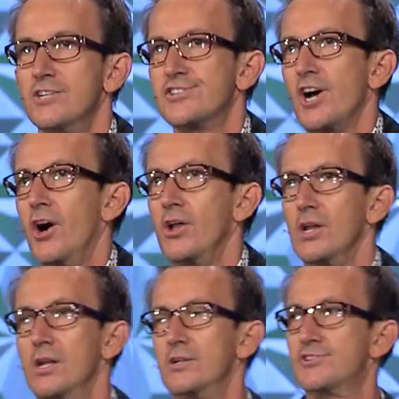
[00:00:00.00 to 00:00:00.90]
So,
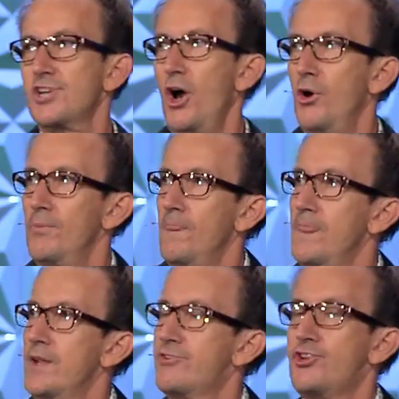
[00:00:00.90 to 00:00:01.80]
so
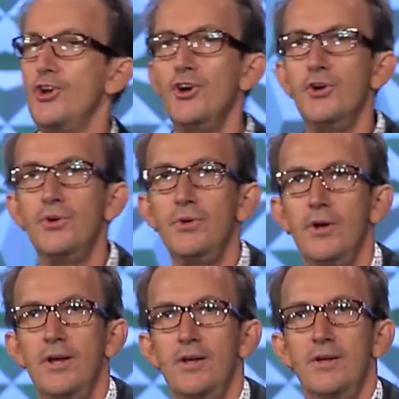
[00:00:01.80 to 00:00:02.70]
two
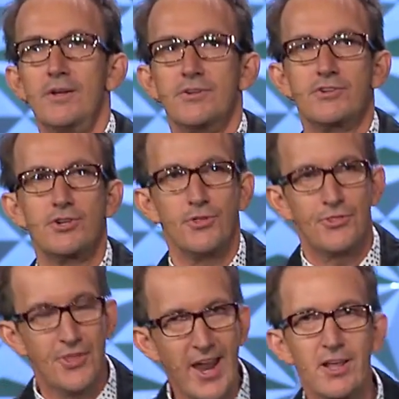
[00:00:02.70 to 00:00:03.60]
to
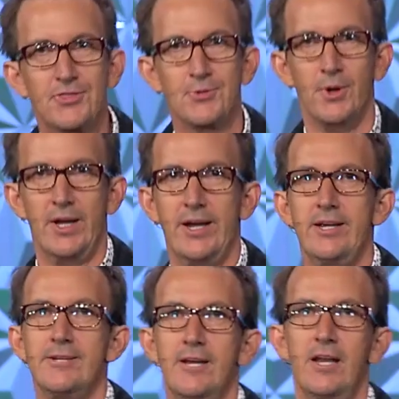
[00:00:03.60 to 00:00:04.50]
think
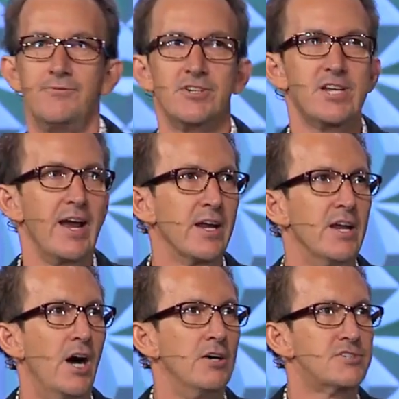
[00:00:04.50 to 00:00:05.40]
three, and if you're taking
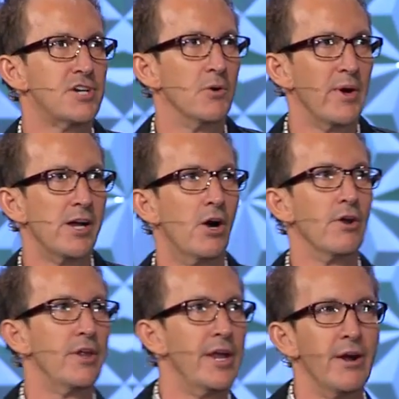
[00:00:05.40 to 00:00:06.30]
notes, here we go,
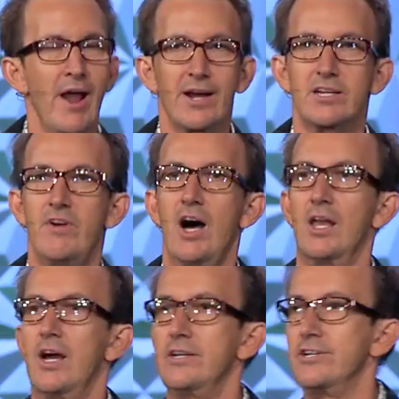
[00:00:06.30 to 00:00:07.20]
or the interactive
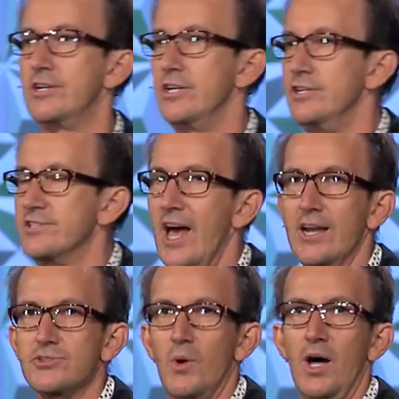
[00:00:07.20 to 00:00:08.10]
outline, you can use
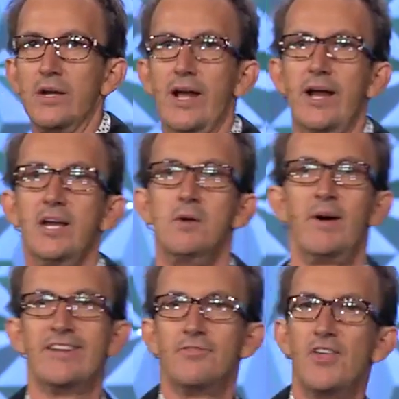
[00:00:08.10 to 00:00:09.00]
that as well today.
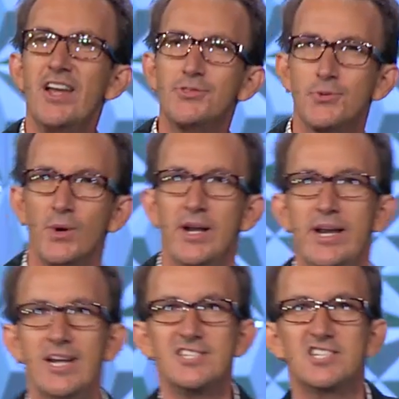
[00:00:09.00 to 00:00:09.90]
But to think
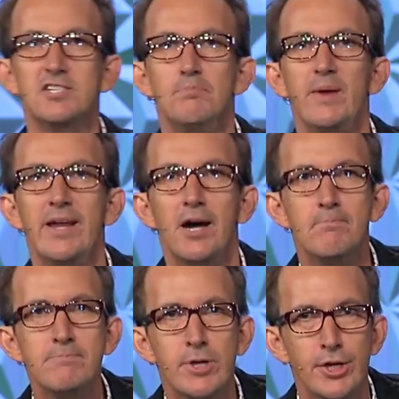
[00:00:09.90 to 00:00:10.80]
three is to be
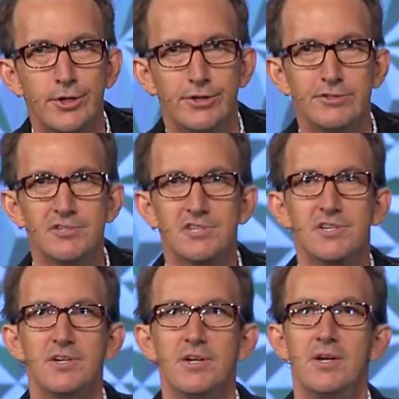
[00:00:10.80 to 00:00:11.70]

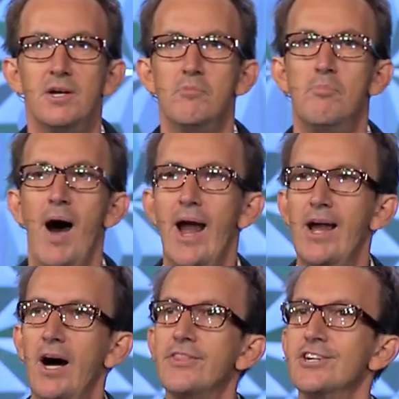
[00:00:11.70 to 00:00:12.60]
amused by
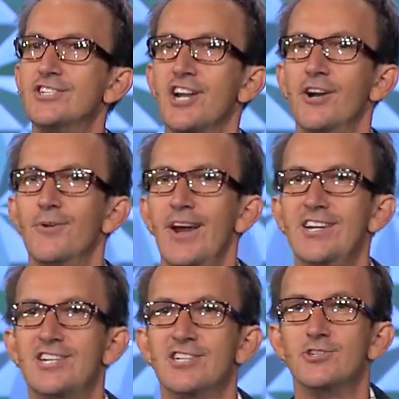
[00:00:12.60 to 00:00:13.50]
other
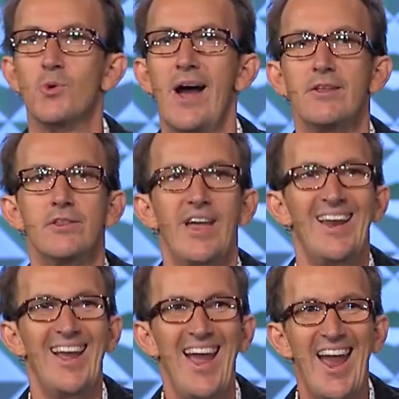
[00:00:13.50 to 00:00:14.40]
generations rather
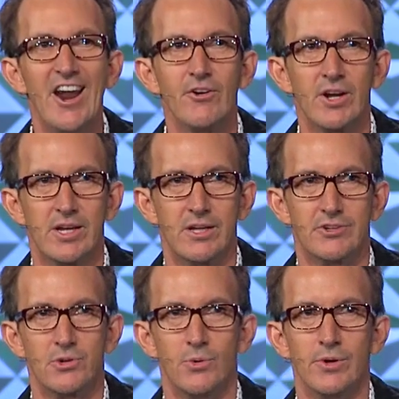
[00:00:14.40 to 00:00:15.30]
than
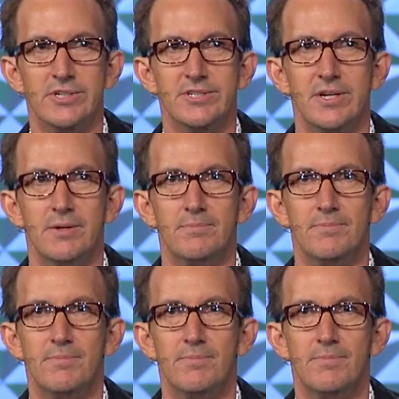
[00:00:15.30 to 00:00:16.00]
arrogant towards them.